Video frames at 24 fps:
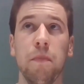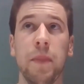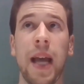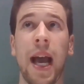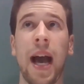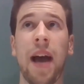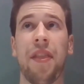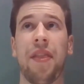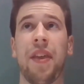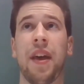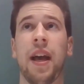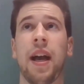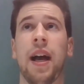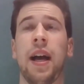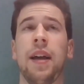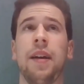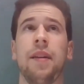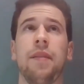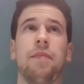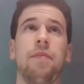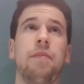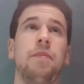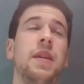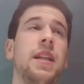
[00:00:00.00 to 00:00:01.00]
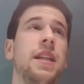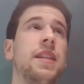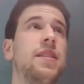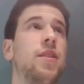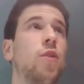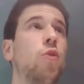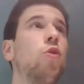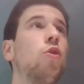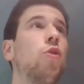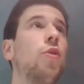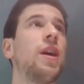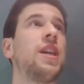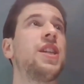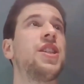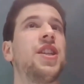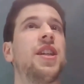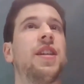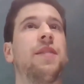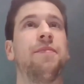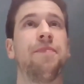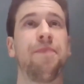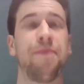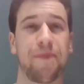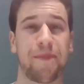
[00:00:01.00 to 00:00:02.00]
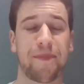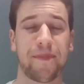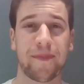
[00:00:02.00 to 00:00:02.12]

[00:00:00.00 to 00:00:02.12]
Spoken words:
yeah, I mean it's a good question.